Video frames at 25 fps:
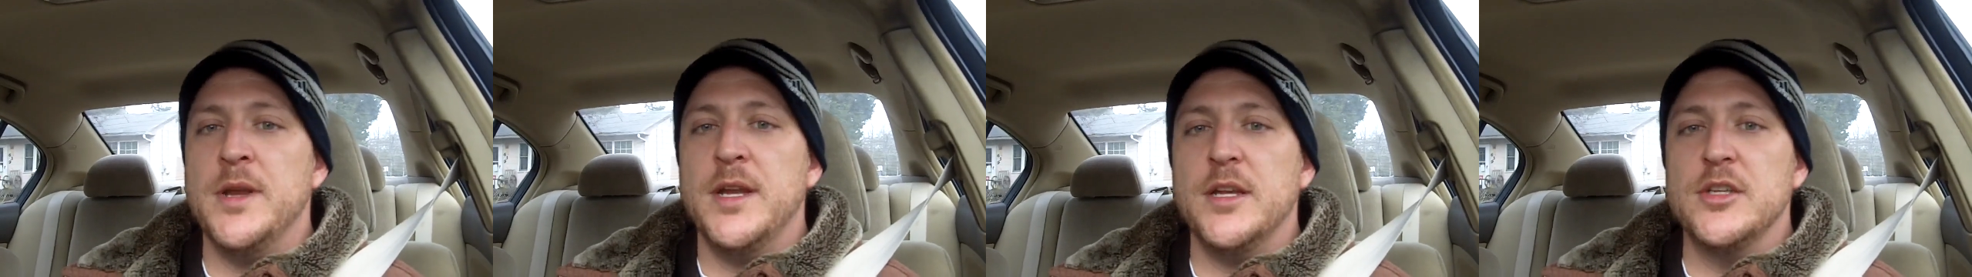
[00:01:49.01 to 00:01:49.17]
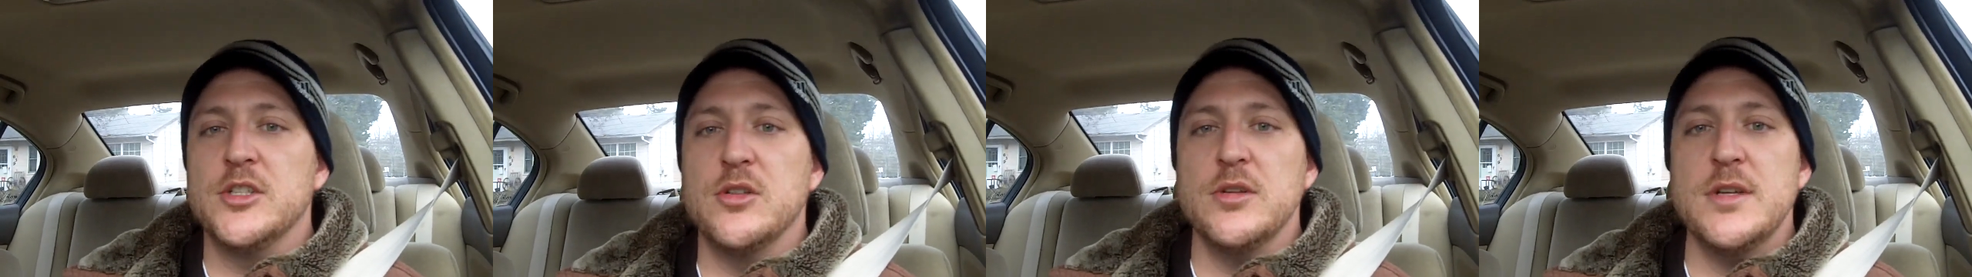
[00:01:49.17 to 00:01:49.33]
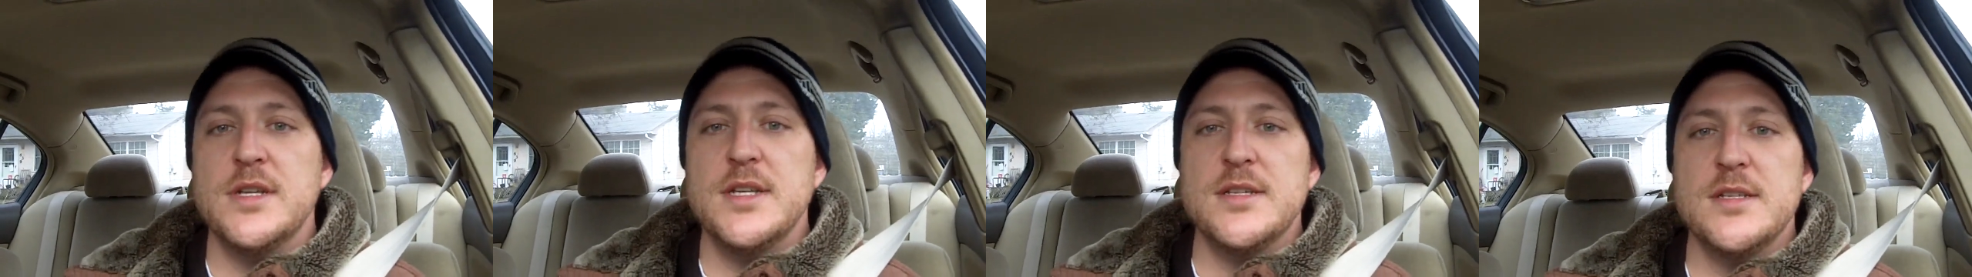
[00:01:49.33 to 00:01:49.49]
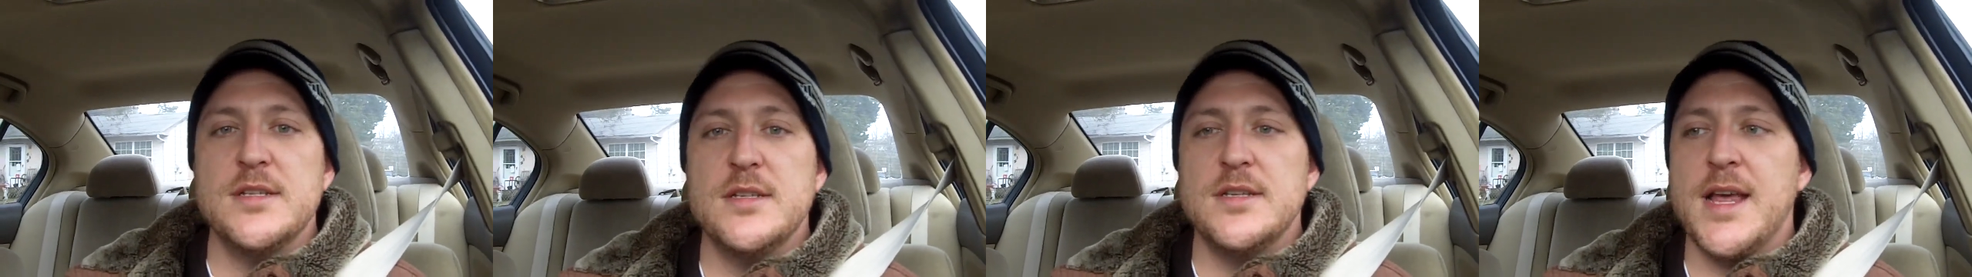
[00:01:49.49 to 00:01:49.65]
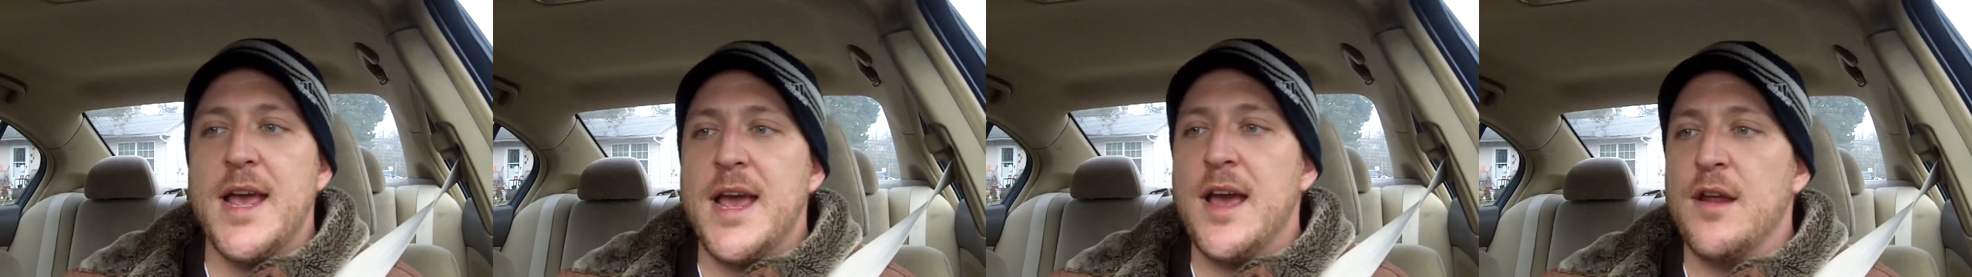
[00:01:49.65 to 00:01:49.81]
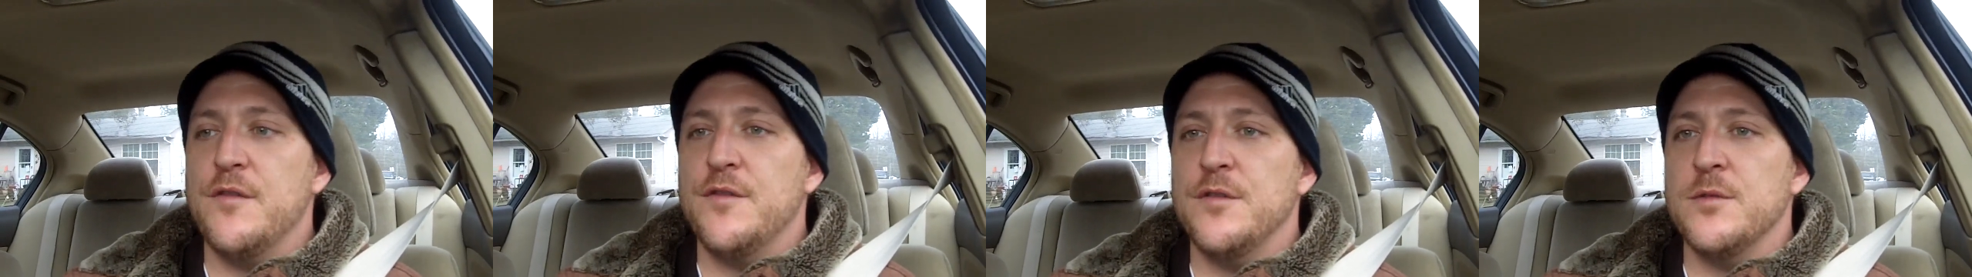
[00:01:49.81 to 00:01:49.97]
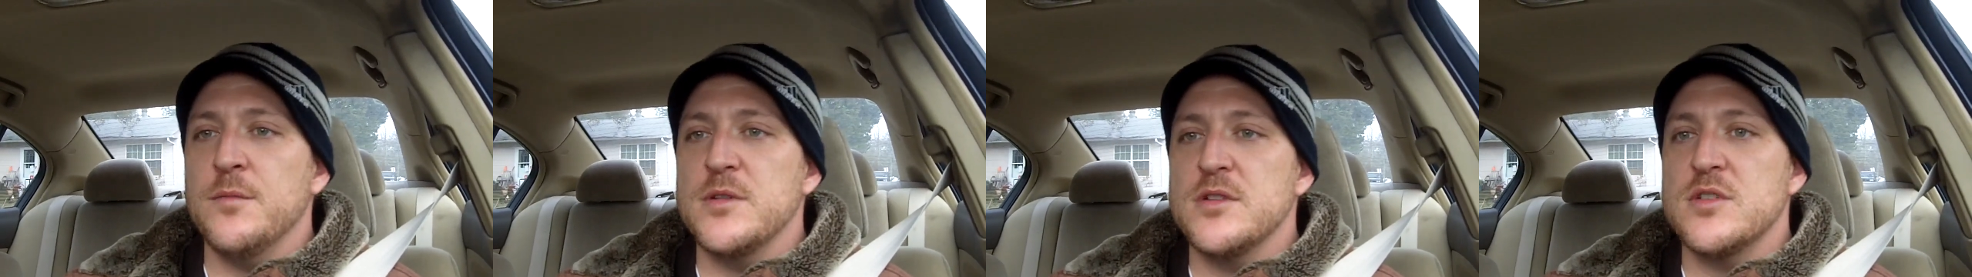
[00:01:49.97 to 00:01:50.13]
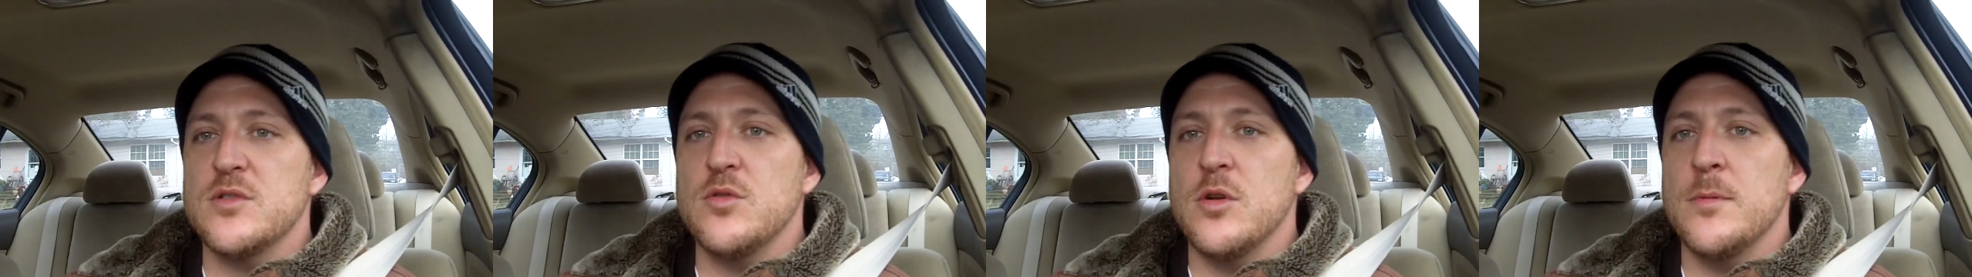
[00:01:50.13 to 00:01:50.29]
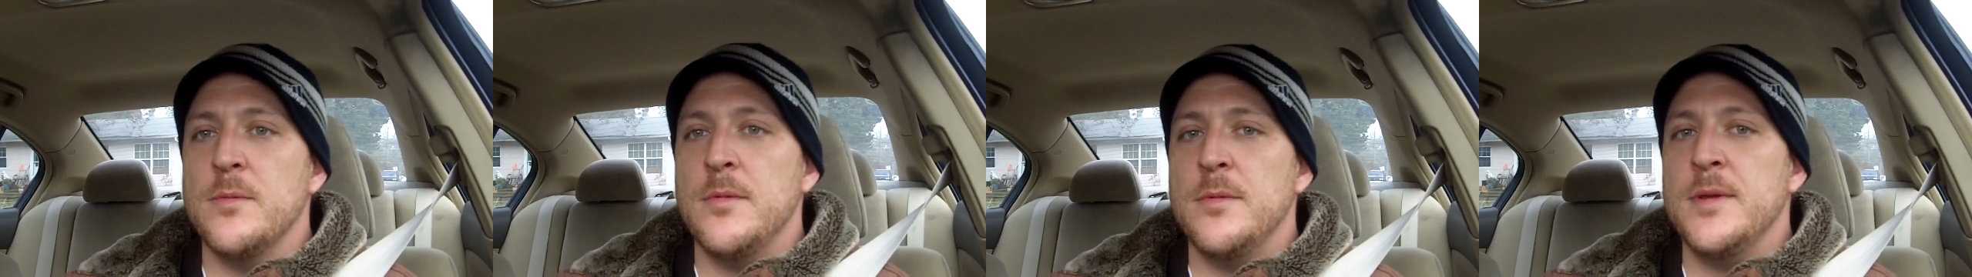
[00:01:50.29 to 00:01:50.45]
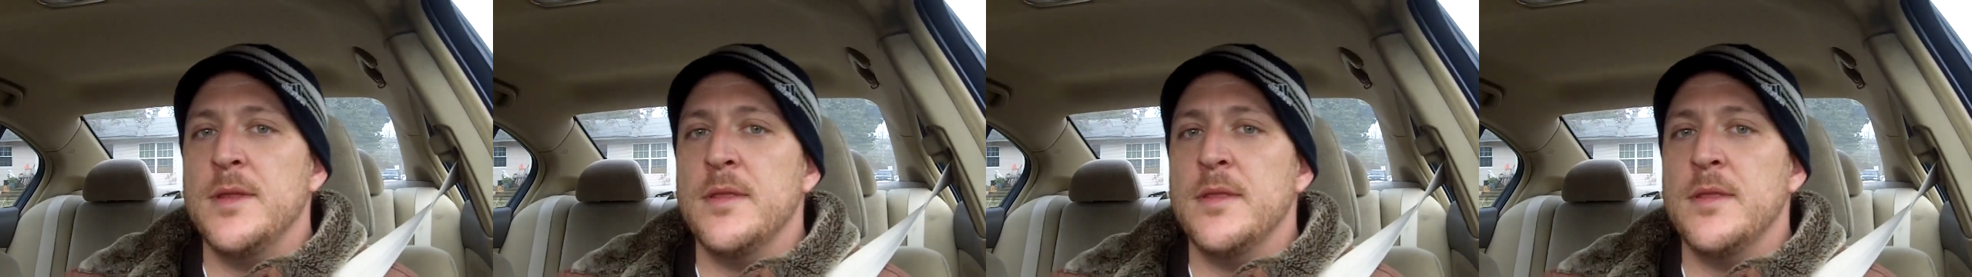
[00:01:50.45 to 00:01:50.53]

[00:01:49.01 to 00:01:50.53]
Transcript: many trees down from a storm.